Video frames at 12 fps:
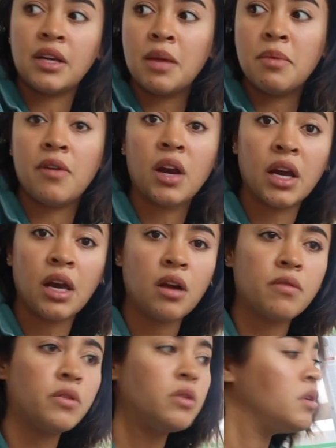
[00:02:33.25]
I can be very
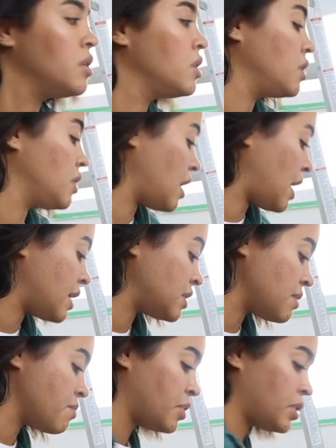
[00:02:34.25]
careful. And
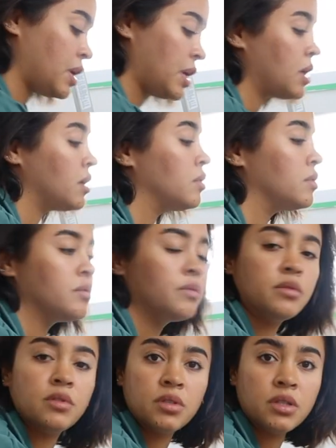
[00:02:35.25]
I'm putting
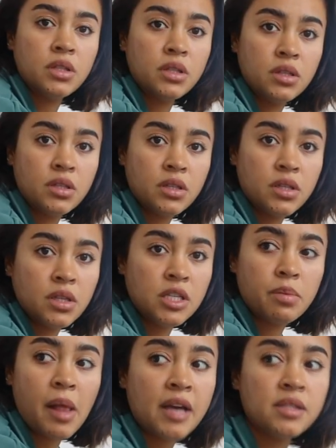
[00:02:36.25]
these
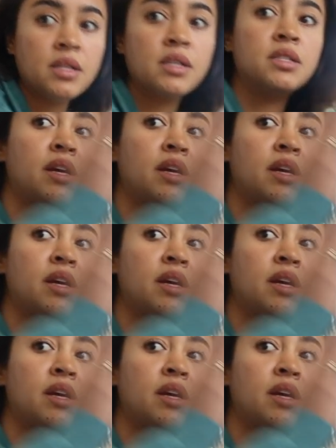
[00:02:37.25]
plastics